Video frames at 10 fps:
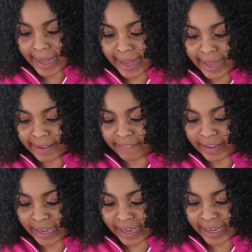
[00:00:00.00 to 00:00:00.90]
I
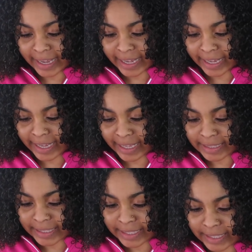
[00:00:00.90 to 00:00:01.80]

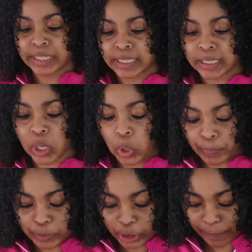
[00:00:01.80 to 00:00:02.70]
got the
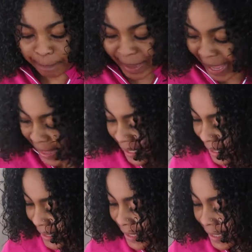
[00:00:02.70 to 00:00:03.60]
Sculpture
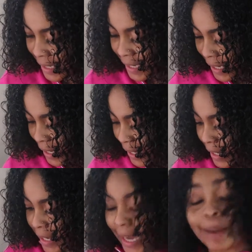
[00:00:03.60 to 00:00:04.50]
palette.
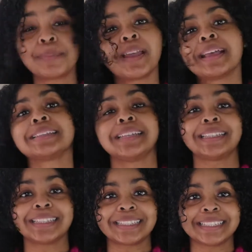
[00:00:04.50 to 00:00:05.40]
I'm
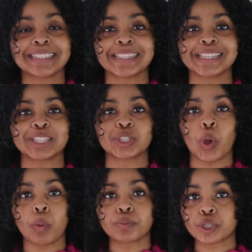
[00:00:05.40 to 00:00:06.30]
guessing this is the
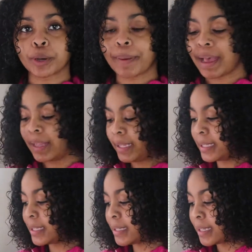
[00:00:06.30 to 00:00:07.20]
Sculpture
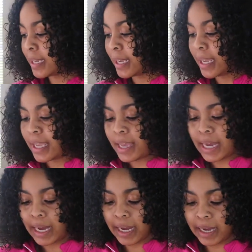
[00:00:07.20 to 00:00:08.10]
palette
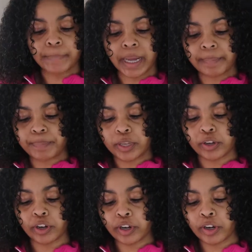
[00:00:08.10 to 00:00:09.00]
by
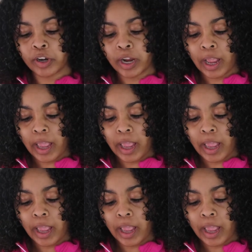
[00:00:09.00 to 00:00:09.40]
Pure.